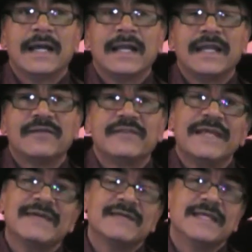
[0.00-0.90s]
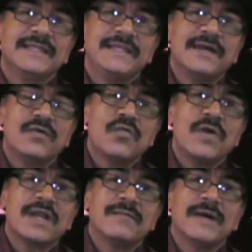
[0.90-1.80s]
kind of, they have an idea
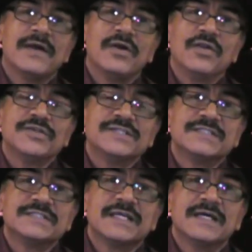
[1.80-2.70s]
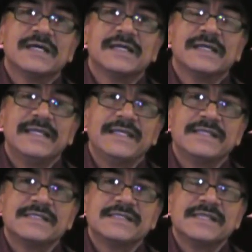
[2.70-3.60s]
what a biologist
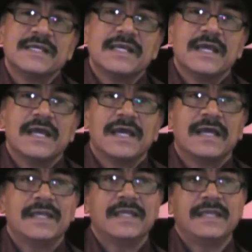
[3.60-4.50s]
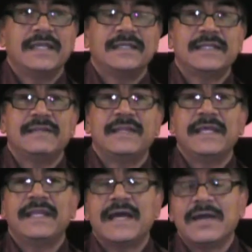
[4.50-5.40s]
is, and
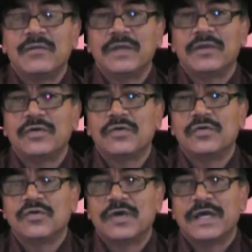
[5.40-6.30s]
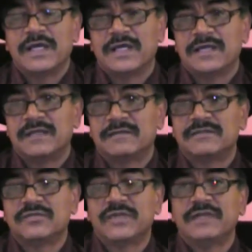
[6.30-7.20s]
then I will go
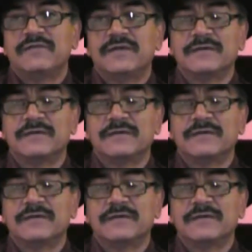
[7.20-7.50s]
to give